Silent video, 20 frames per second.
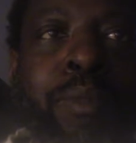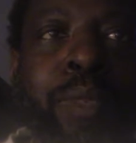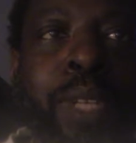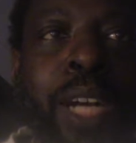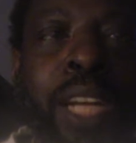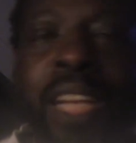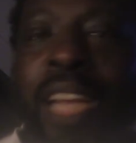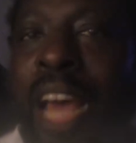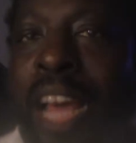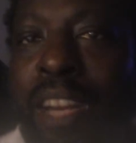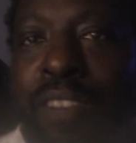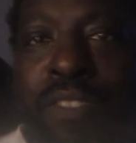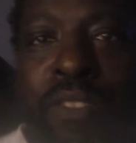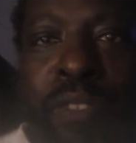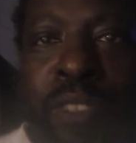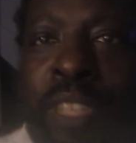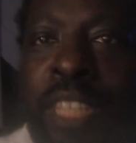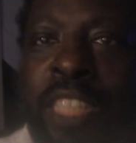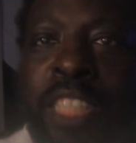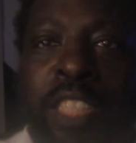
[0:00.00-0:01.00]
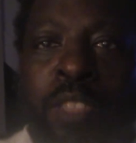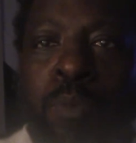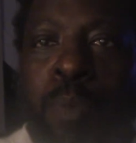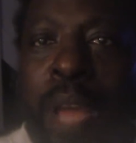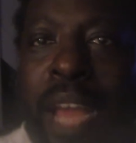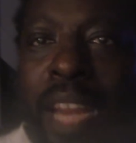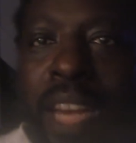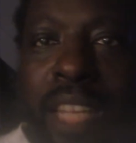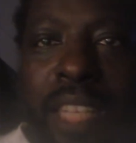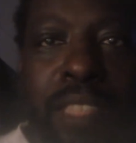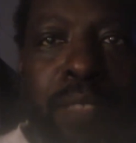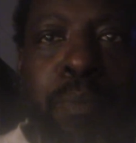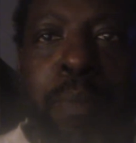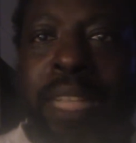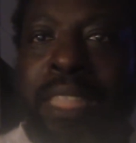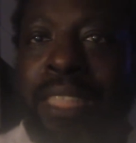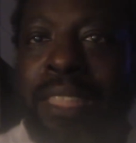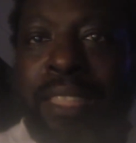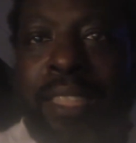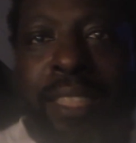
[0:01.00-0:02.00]
lot of Hispanic
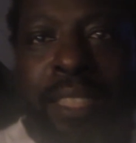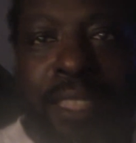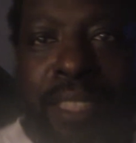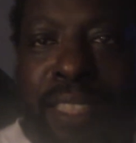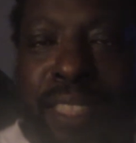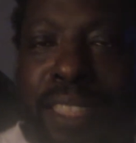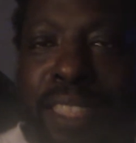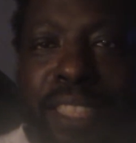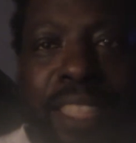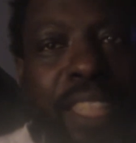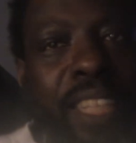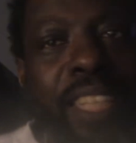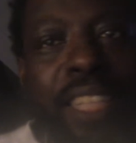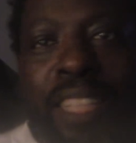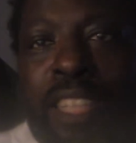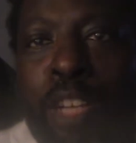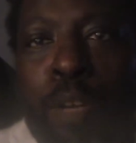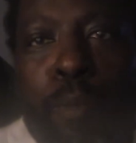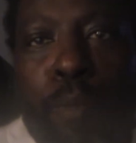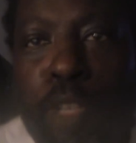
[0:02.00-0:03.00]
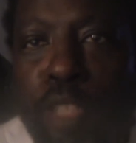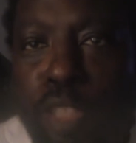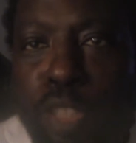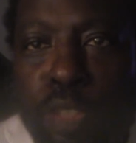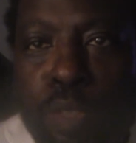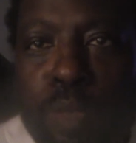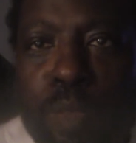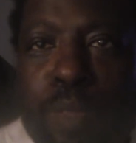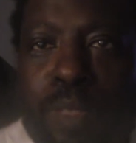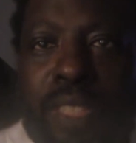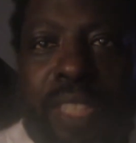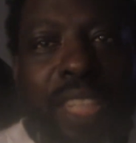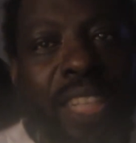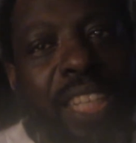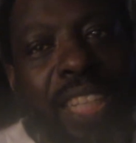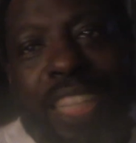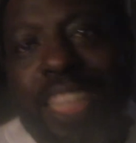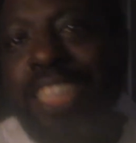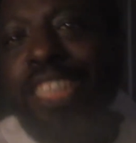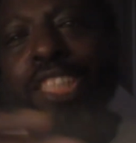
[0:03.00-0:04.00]
Mexican in commercial
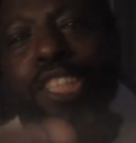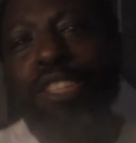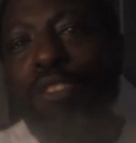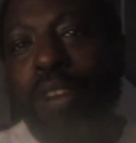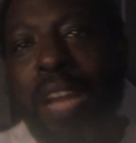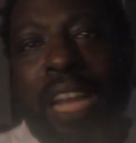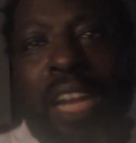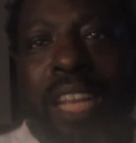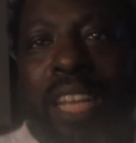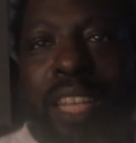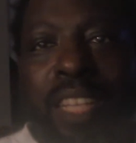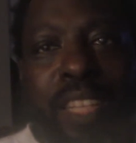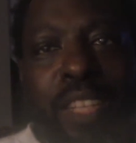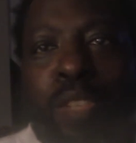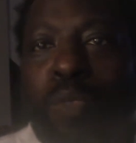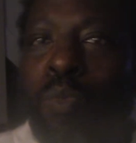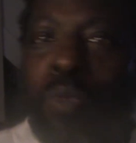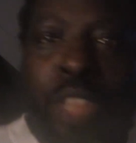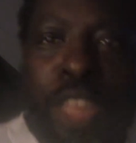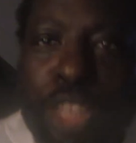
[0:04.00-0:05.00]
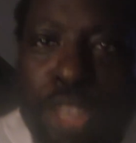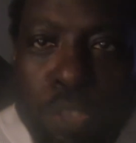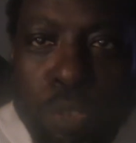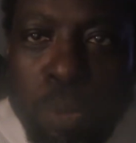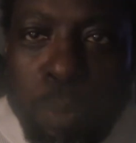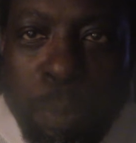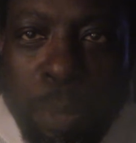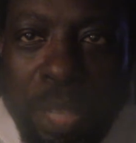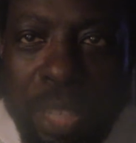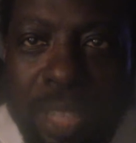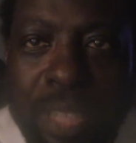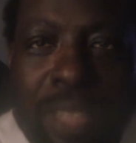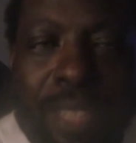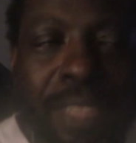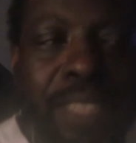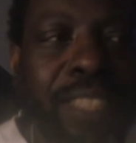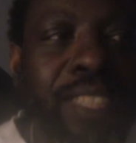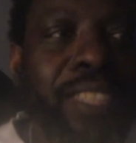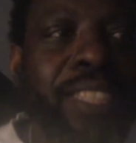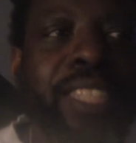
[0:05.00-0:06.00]
integrating with European.
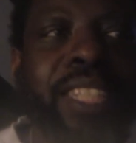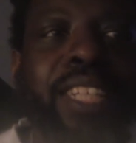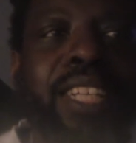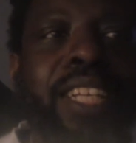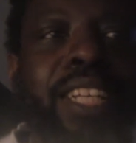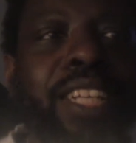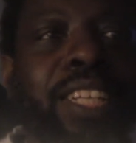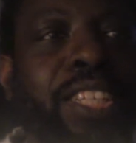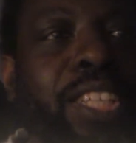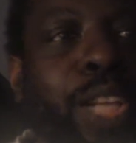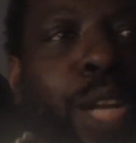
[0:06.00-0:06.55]
You